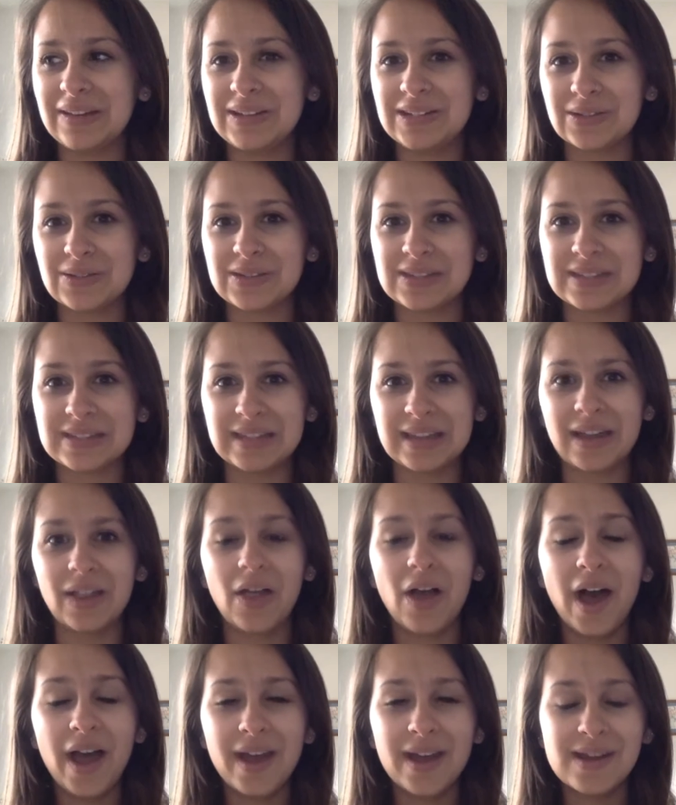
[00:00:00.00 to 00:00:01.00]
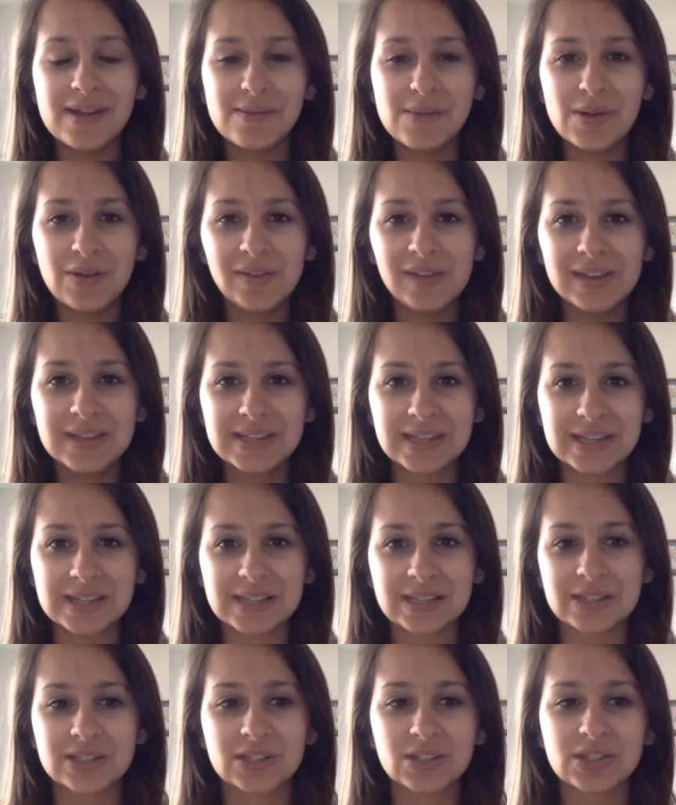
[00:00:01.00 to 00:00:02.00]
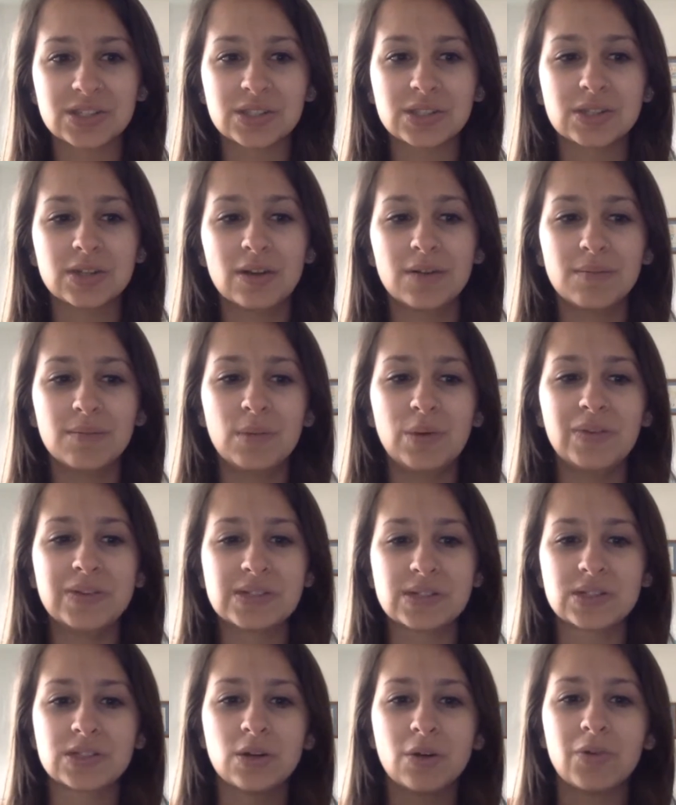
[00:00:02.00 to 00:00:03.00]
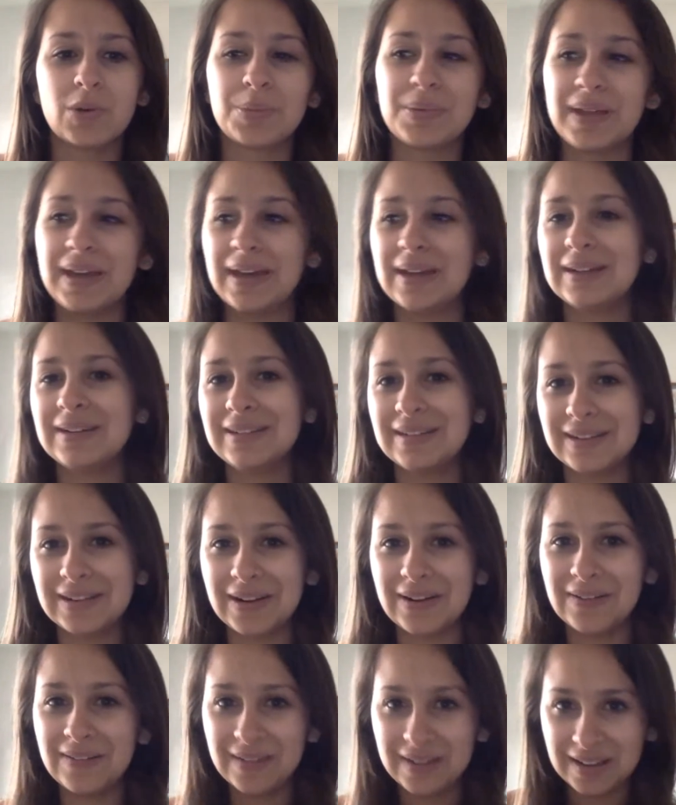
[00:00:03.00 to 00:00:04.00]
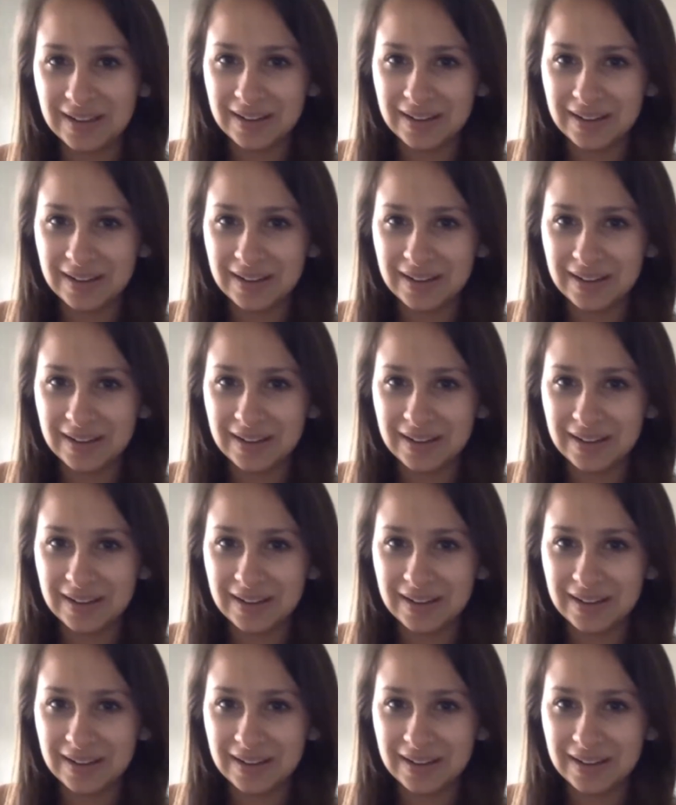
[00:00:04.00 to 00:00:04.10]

you don't see a lot in movies, because it's just, movies are so overplanned, you know,